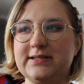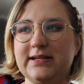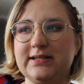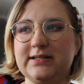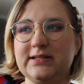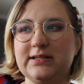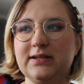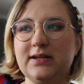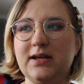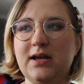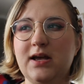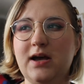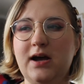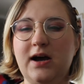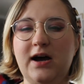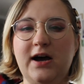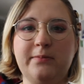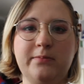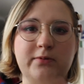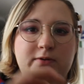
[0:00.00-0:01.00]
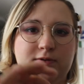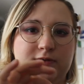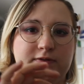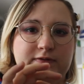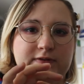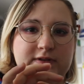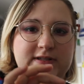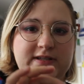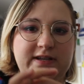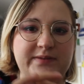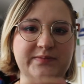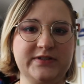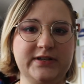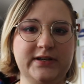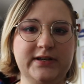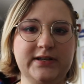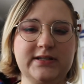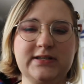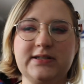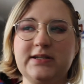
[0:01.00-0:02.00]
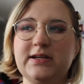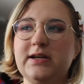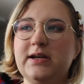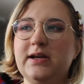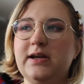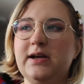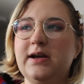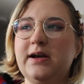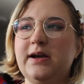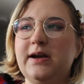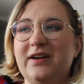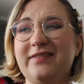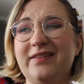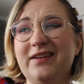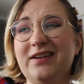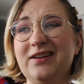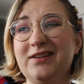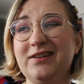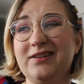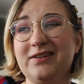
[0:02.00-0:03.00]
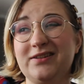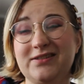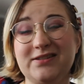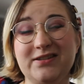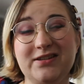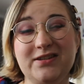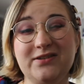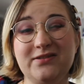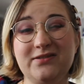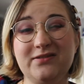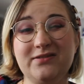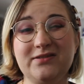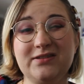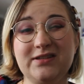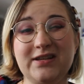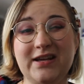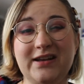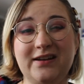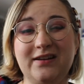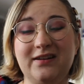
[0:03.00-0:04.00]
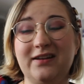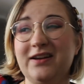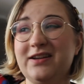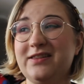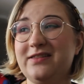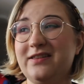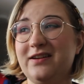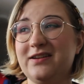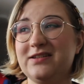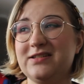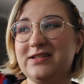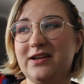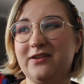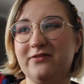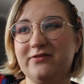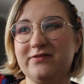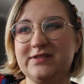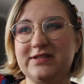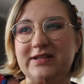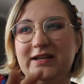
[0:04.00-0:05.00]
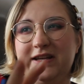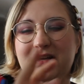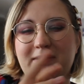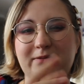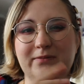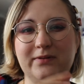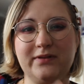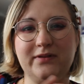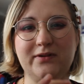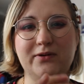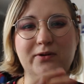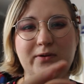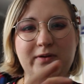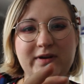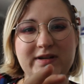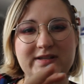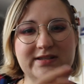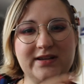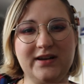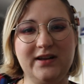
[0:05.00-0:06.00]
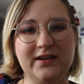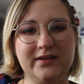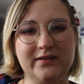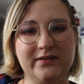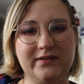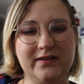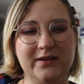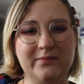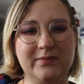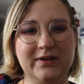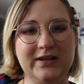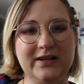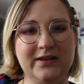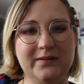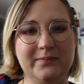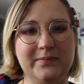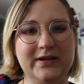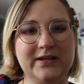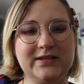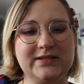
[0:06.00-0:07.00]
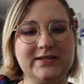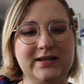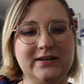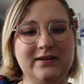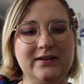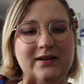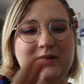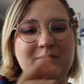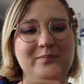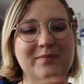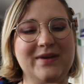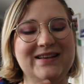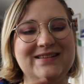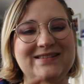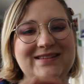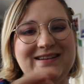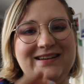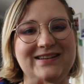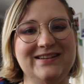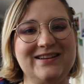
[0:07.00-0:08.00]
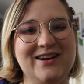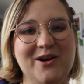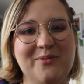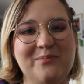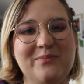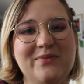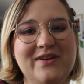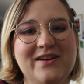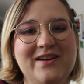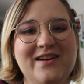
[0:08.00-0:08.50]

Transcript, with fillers: satin. I bought off the same site. I think it looks cute, and I like the idea of sticking with Kore's colour theme a little bit and, and mixing it up,